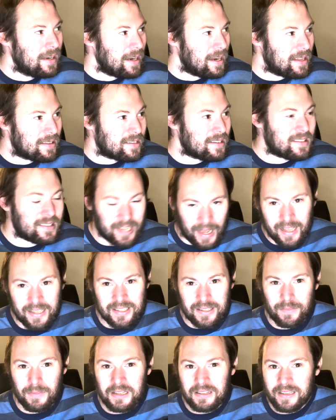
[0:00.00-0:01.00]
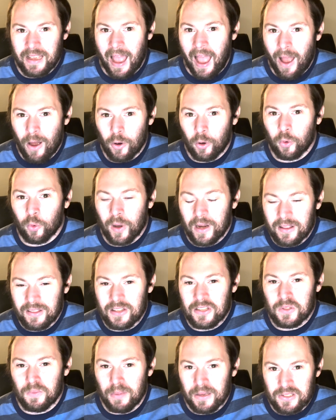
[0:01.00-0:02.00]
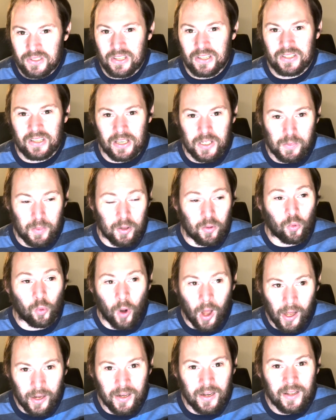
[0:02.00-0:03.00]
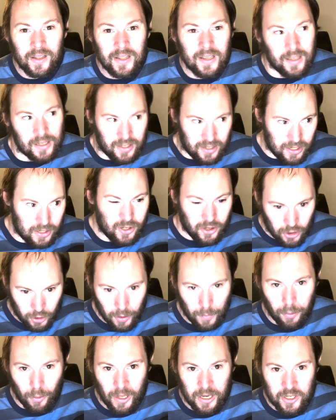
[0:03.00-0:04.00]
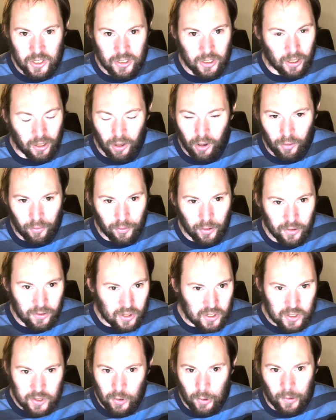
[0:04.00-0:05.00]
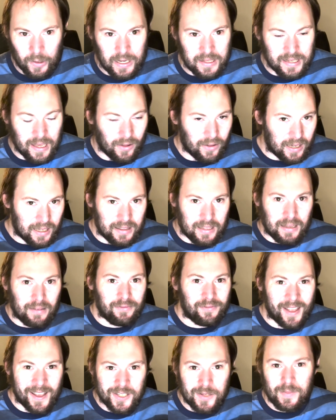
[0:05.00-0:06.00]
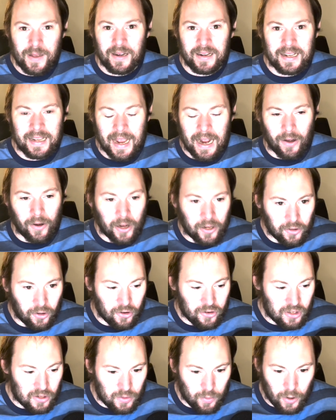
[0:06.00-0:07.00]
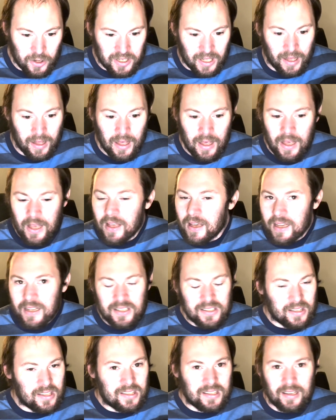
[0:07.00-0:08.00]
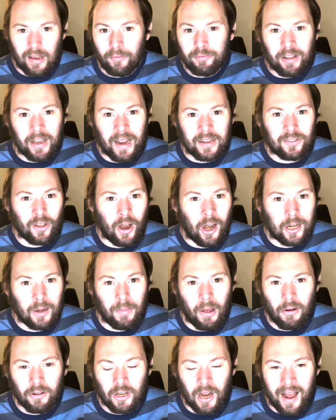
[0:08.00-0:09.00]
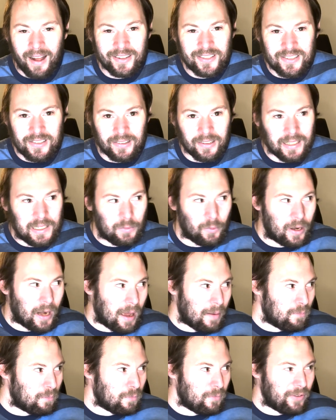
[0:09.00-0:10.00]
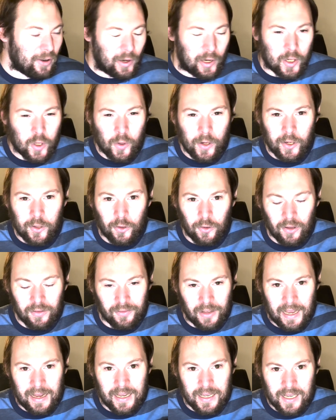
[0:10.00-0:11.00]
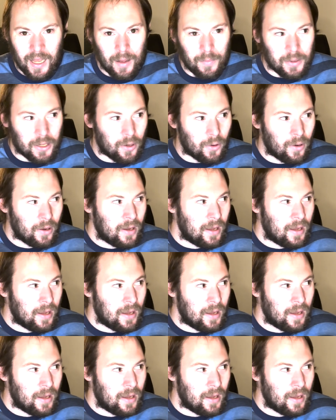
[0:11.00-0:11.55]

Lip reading: it's a testament to how great this business has been run since Triple H took over. The storytelling and the investment in characters is it's the stuff that I talk about constantly when I'm very critical of AEW.